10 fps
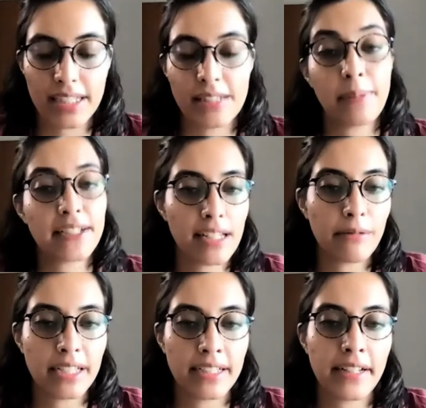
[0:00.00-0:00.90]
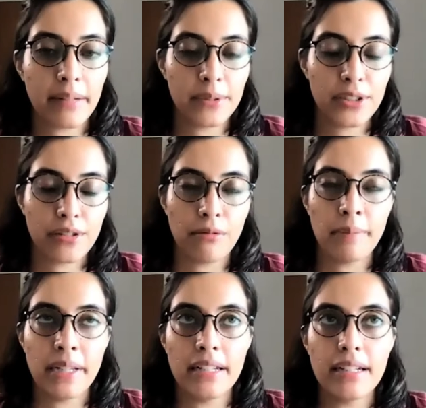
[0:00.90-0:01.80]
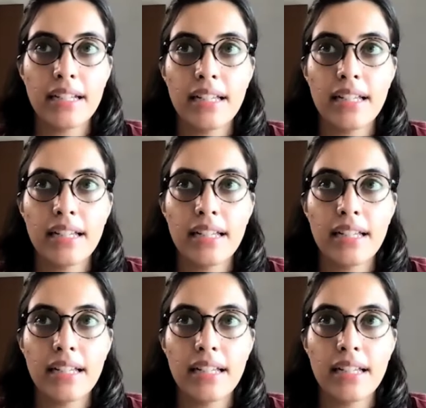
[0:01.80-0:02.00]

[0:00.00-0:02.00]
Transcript: especially when it comes to women.